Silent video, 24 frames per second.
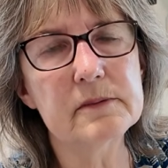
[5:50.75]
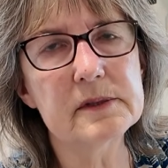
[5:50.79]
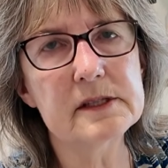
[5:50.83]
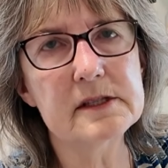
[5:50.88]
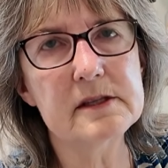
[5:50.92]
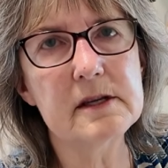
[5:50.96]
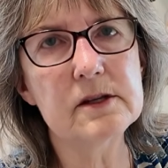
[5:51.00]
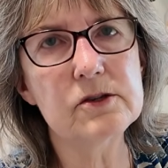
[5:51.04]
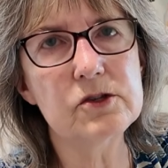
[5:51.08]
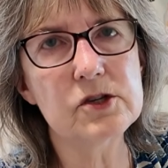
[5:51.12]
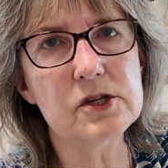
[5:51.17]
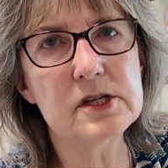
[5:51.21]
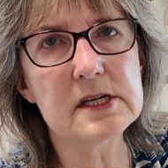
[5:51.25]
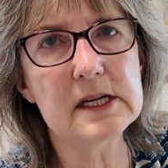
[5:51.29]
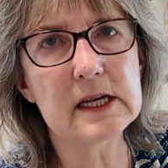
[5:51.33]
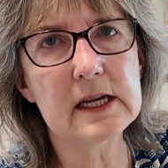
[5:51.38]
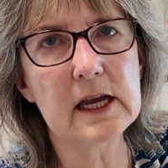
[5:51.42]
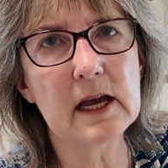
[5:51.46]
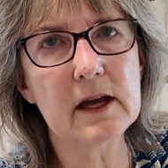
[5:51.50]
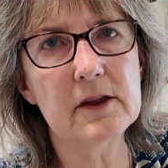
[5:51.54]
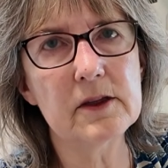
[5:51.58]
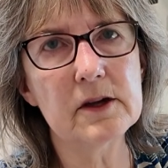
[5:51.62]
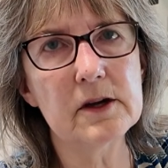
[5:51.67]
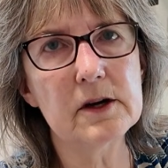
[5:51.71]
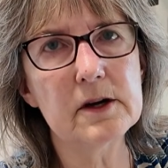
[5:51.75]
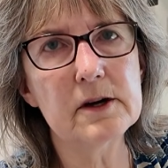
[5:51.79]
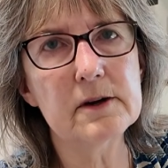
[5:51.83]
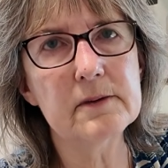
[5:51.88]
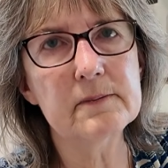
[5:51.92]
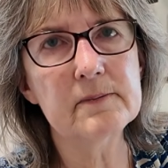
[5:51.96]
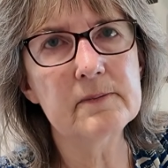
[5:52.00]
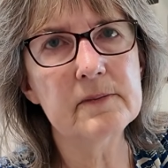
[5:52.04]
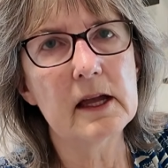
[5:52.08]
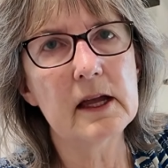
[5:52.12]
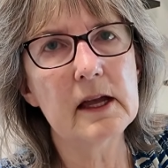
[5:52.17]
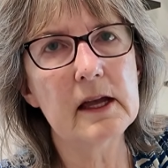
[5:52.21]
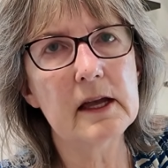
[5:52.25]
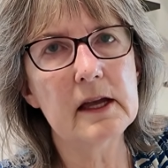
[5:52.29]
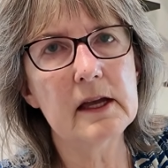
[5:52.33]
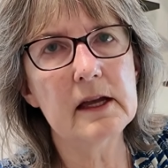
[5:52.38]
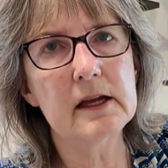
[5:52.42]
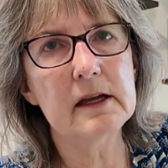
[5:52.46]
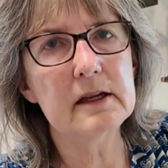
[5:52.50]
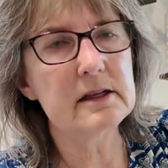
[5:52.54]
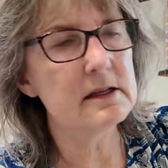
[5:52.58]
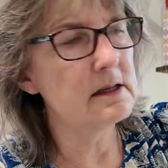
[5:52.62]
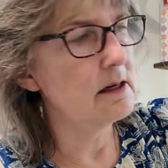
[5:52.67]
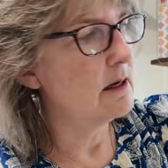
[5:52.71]
stitch together.
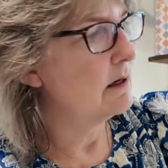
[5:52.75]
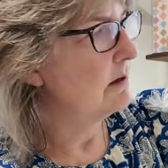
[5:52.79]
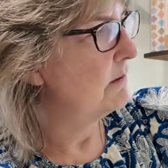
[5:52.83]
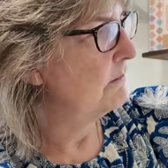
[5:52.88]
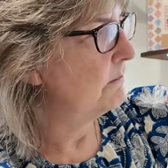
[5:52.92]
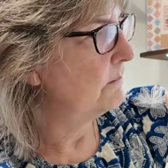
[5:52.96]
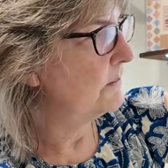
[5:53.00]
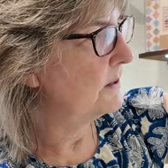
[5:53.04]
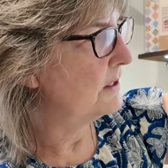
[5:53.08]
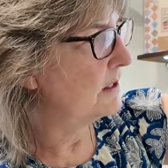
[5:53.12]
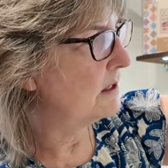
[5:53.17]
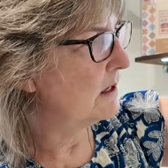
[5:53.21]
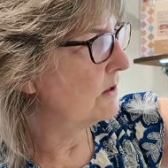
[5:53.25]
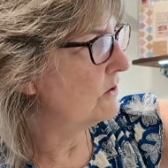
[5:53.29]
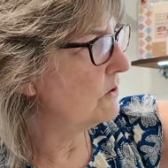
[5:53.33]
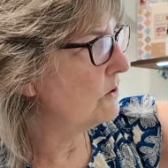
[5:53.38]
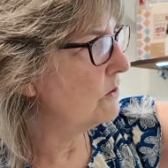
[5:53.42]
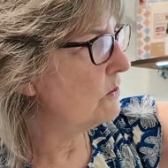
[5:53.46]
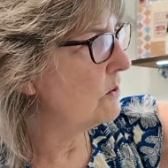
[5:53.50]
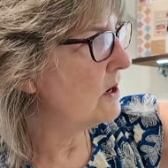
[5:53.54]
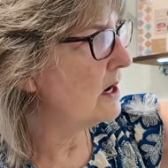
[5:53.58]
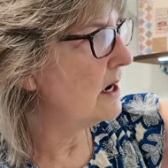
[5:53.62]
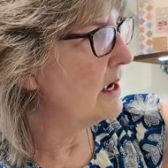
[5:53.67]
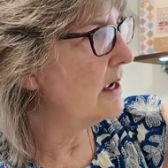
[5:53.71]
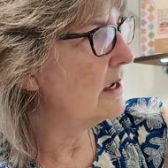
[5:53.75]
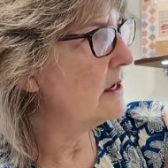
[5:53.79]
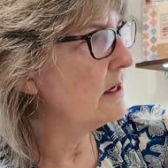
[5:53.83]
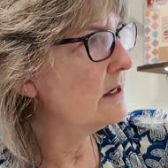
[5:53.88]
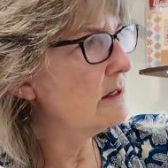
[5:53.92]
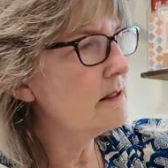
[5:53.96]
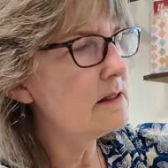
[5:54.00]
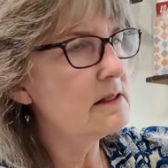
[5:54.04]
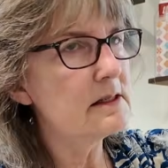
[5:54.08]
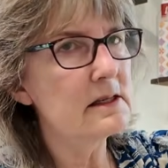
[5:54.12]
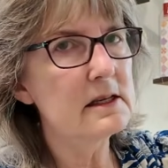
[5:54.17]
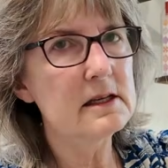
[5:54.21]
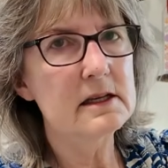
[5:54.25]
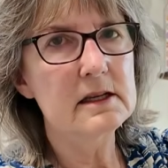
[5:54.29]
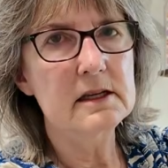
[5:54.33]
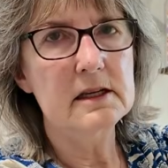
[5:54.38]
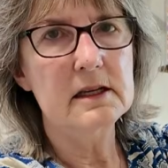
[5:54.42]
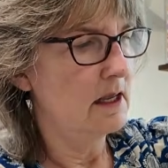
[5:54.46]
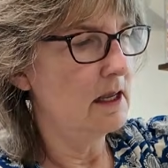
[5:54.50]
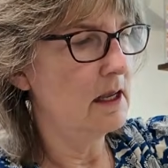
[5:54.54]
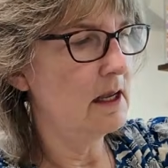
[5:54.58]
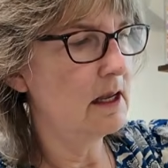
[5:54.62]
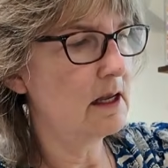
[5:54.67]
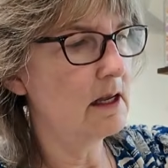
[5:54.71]
But otherwise,
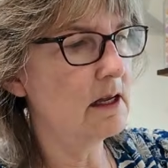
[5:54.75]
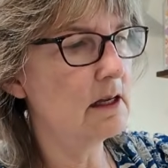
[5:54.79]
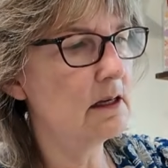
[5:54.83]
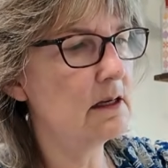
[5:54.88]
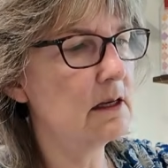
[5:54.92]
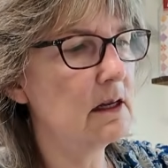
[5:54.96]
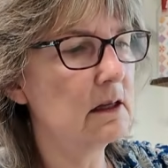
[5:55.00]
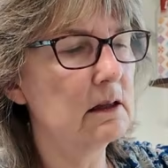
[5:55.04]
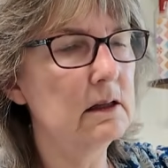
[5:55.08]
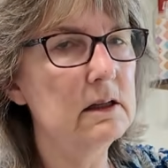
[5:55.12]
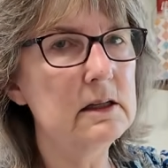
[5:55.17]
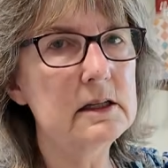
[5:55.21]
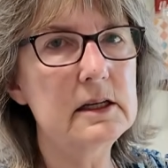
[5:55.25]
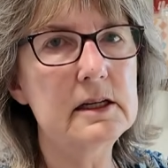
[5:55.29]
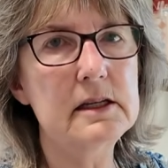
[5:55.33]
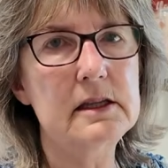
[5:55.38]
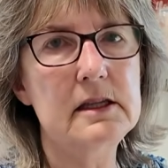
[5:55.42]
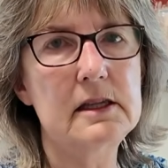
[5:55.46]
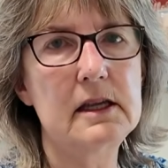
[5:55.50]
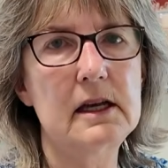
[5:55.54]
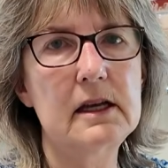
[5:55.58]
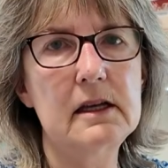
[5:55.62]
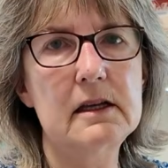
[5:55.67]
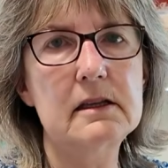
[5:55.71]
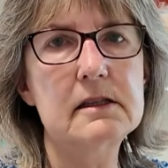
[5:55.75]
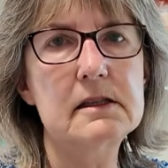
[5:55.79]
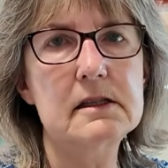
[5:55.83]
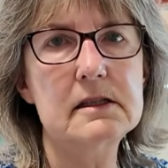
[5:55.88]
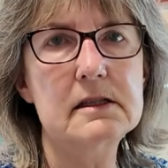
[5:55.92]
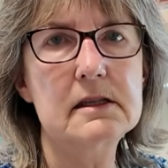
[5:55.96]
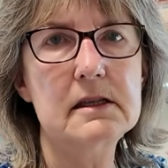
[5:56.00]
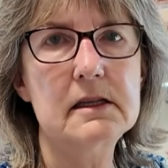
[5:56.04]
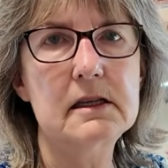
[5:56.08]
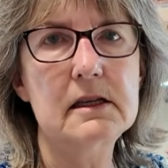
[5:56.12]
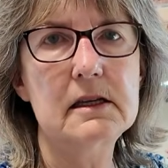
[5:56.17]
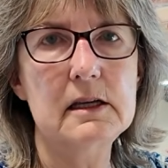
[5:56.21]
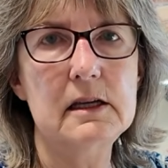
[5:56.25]
and look at this.